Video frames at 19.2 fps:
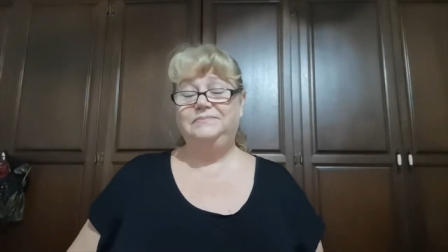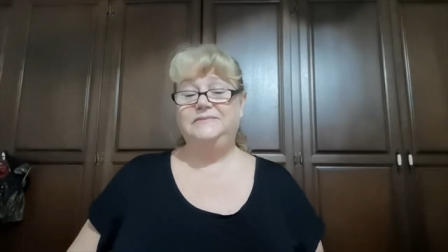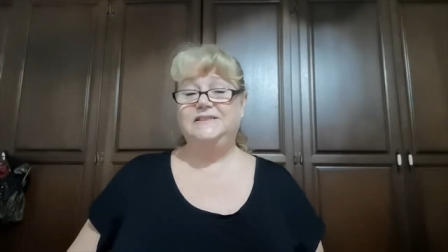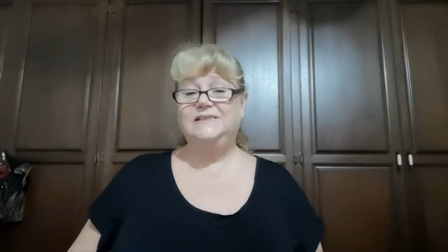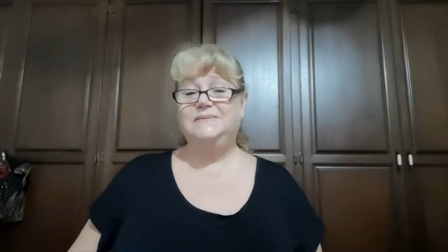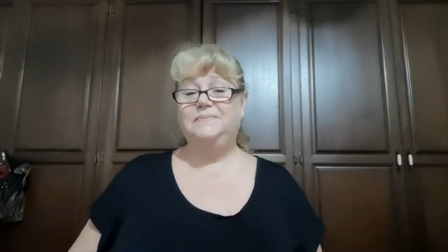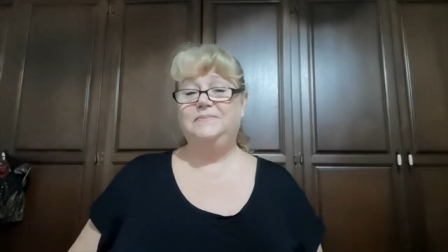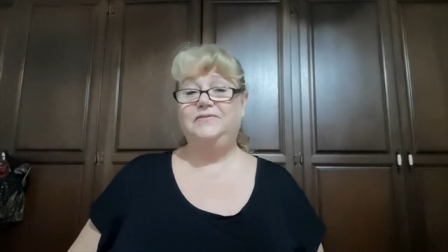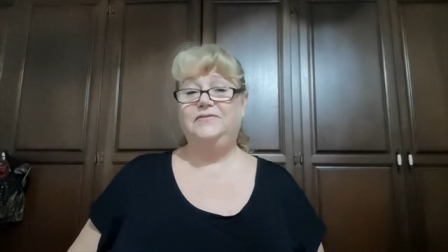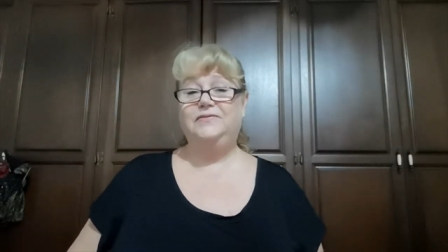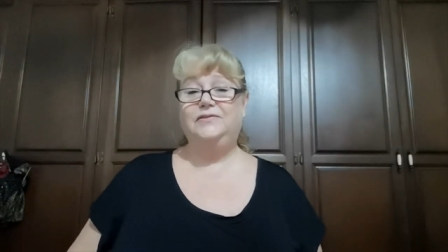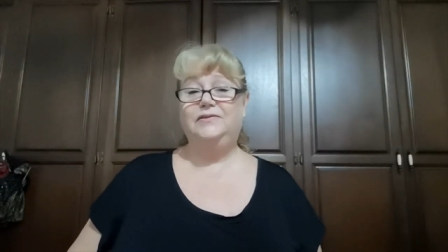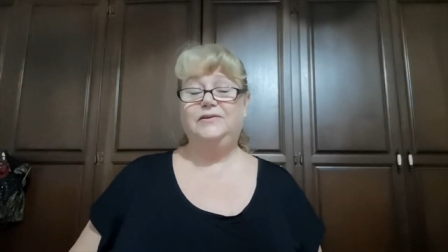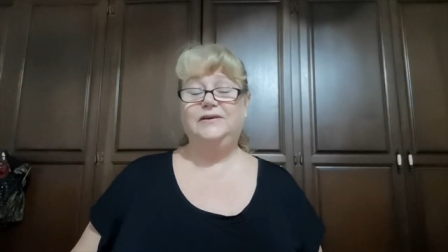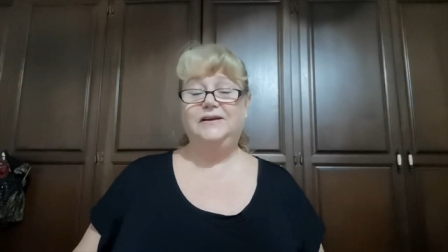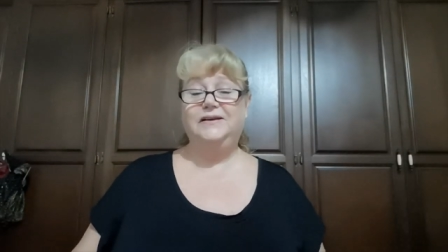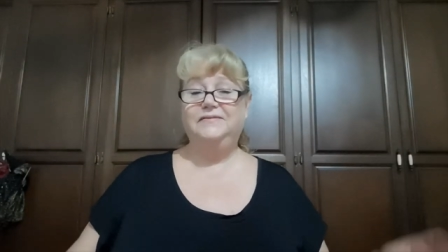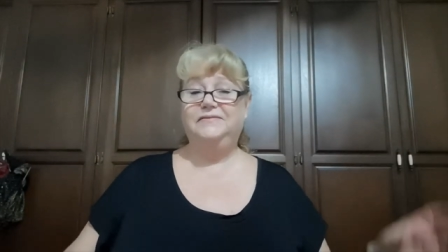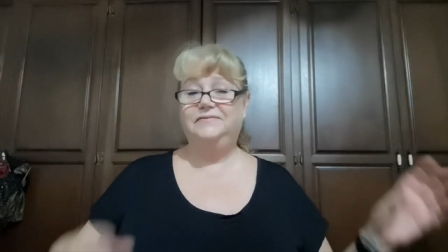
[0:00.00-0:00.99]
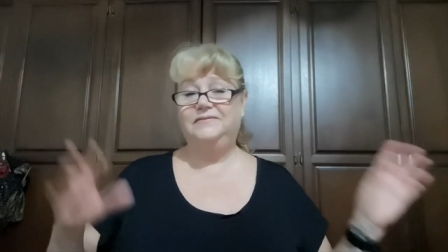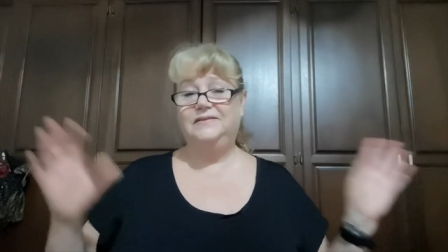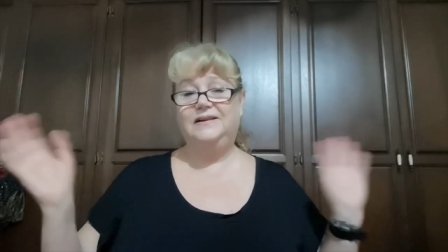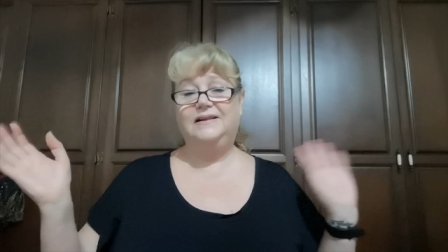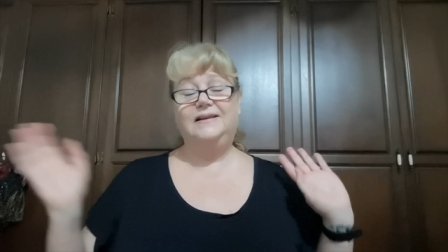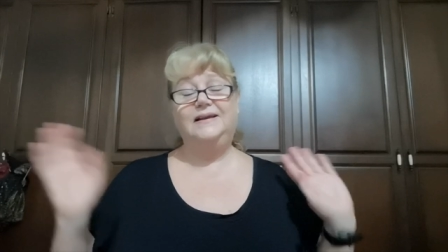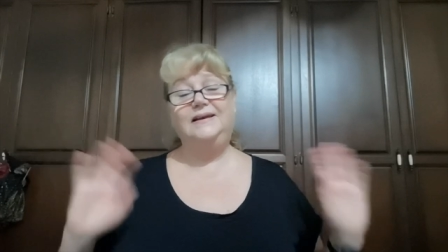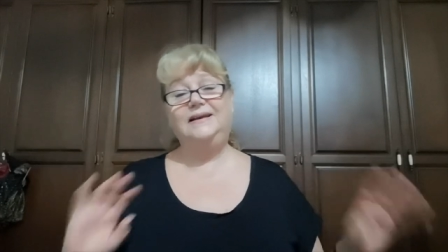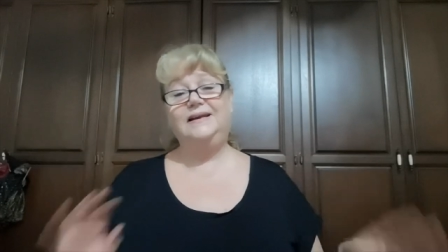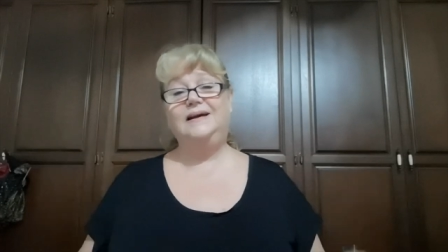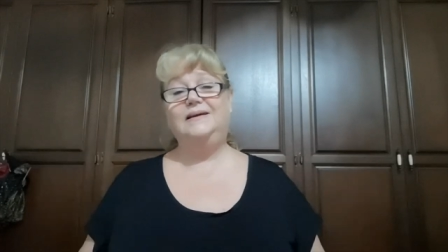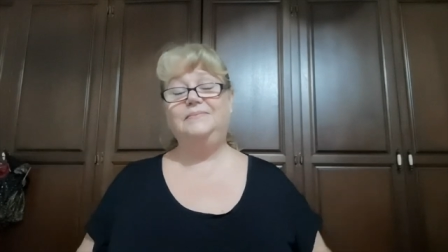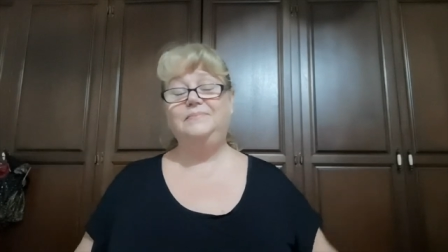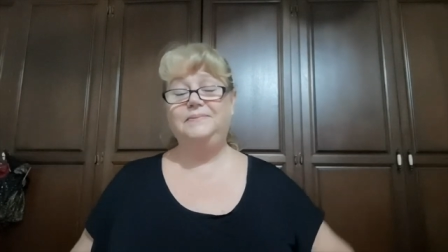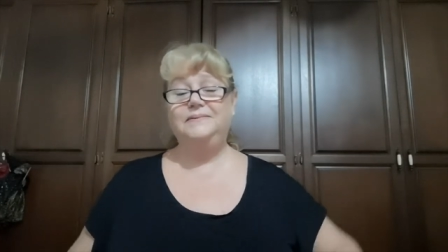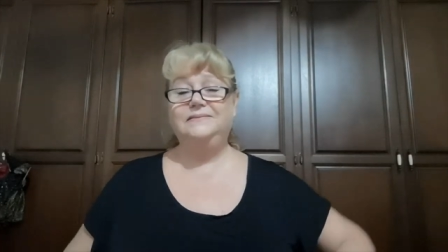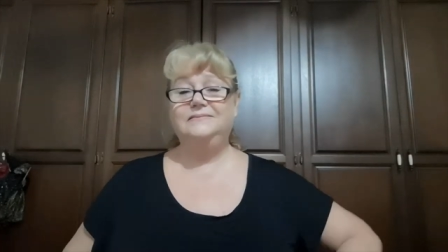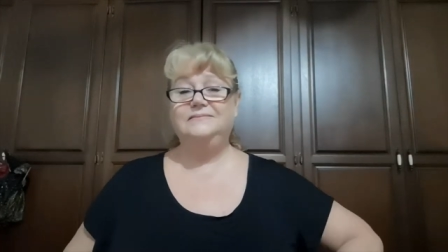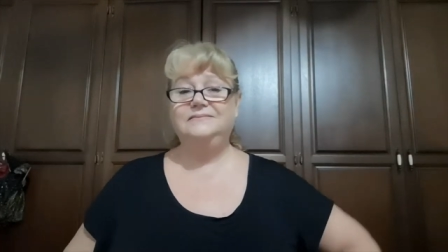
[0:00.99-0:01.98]
just before I've cleaned
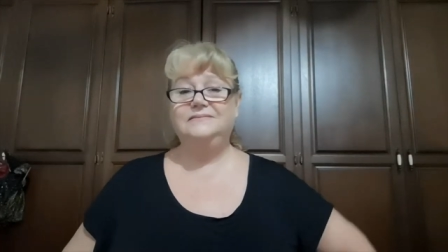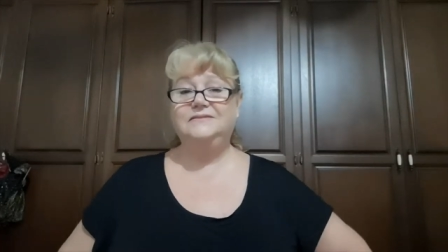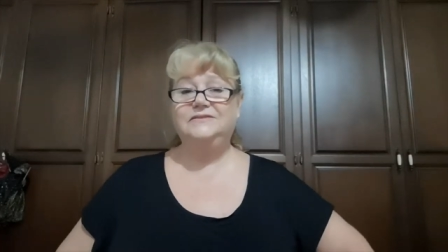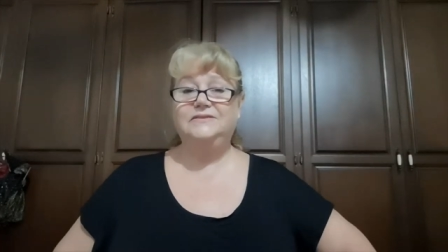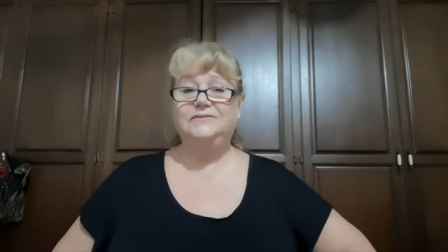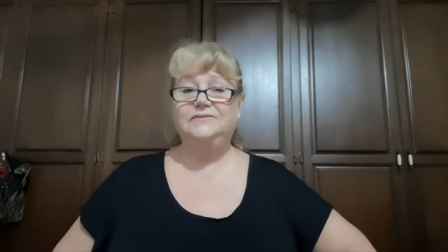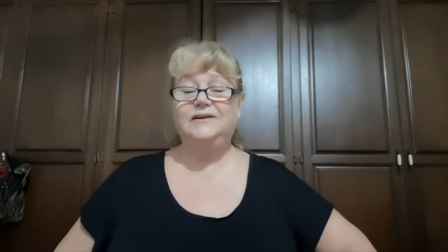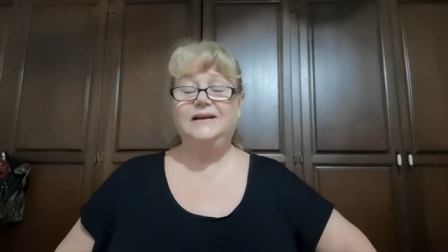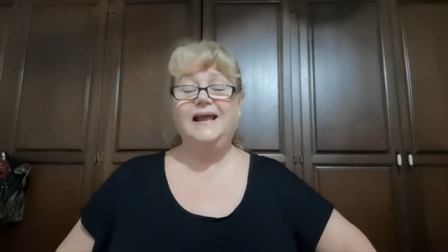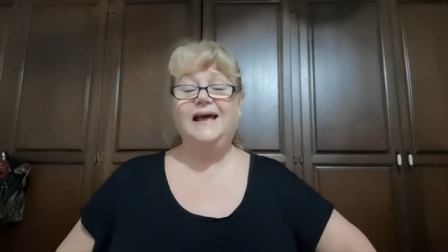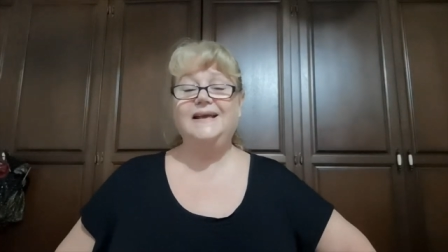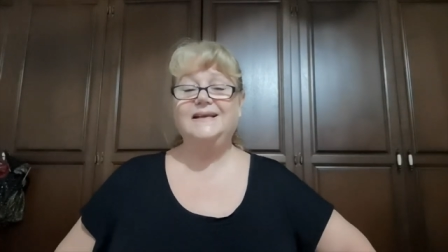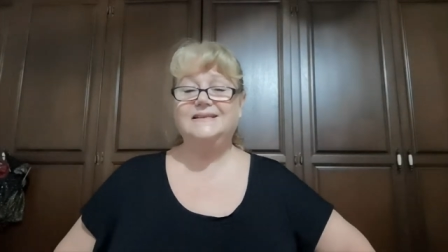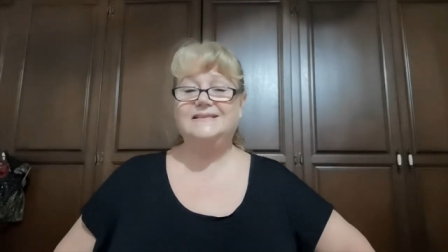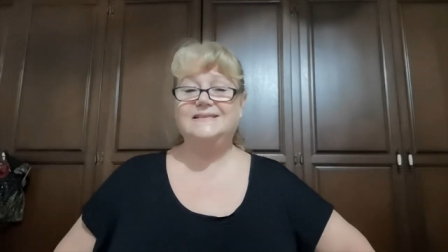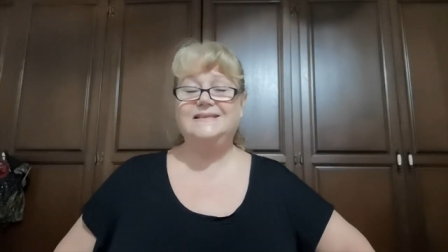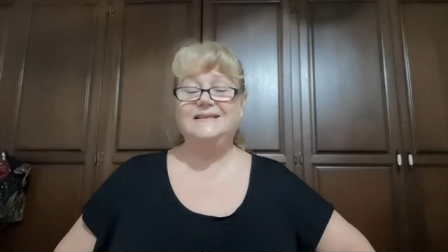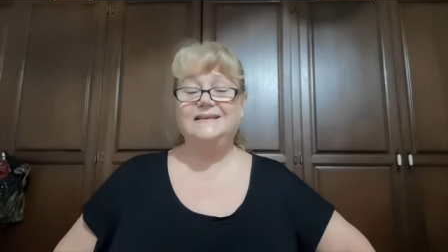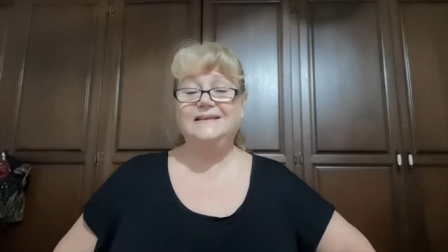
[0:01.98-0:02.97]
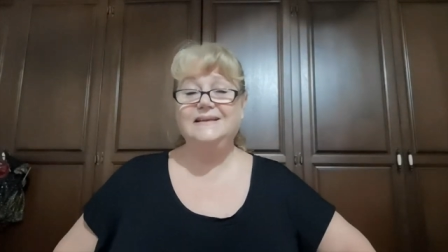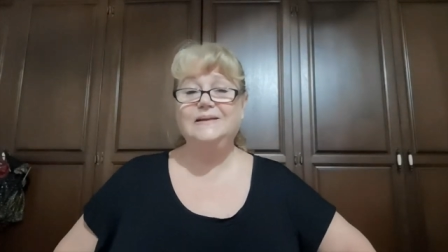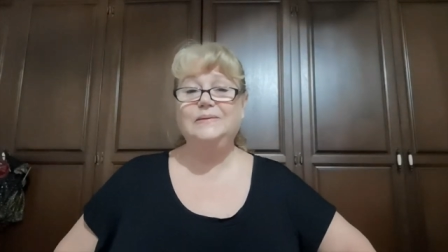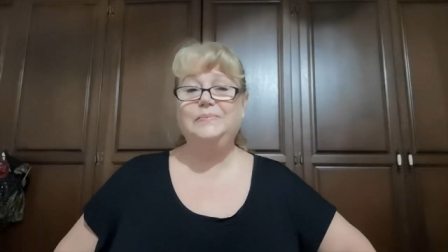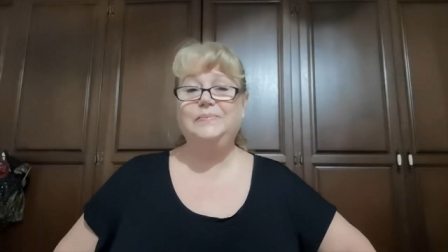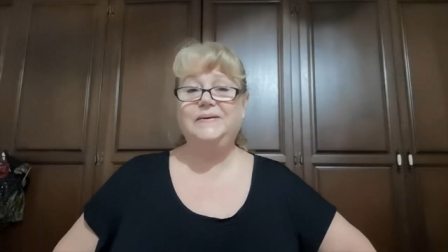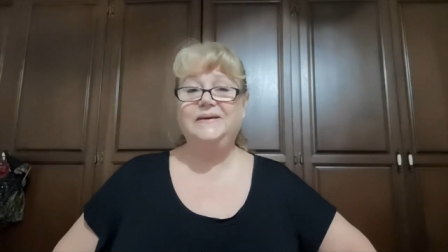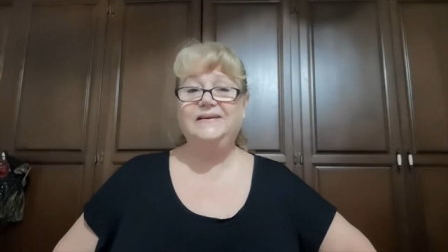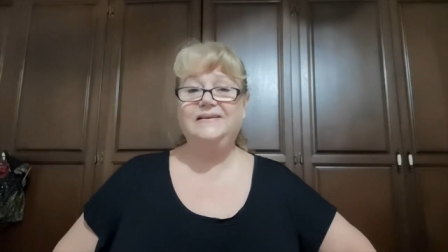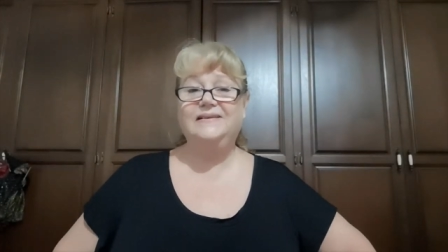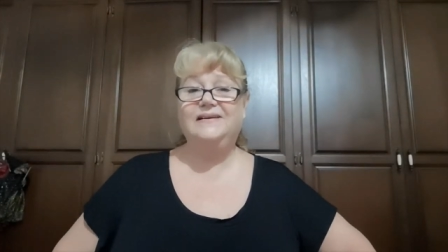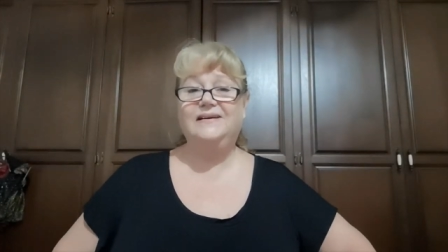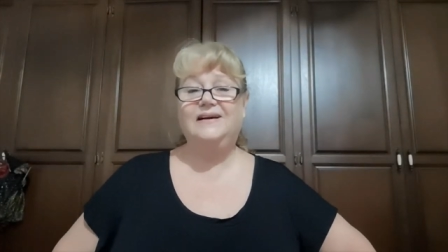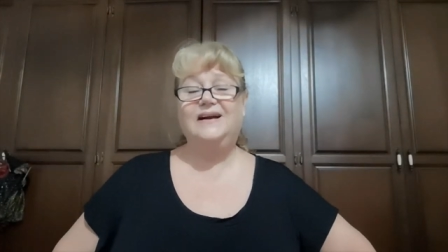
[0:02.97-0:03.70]
up and relaxed a little bit,